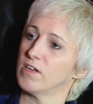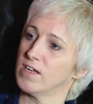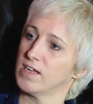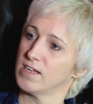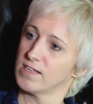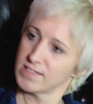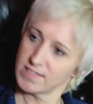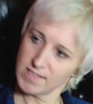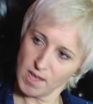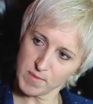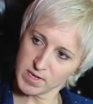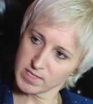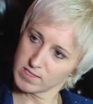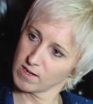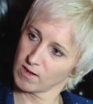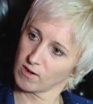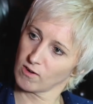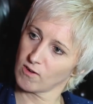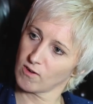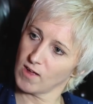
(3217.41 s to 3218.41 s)

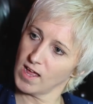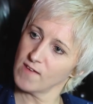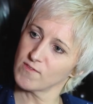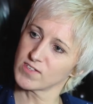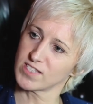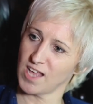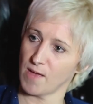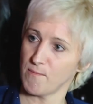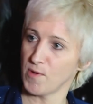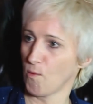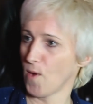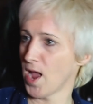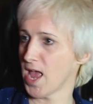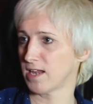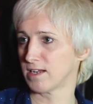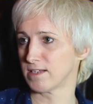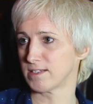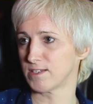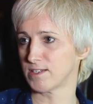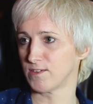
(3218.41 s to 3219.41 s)
I have some
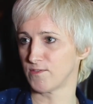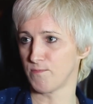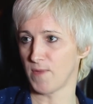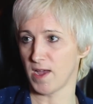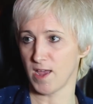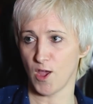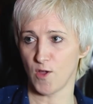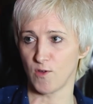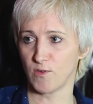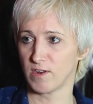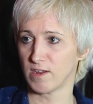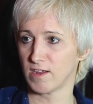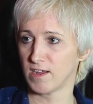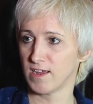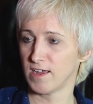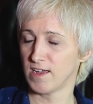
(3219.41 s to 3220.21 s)
awareness of my own,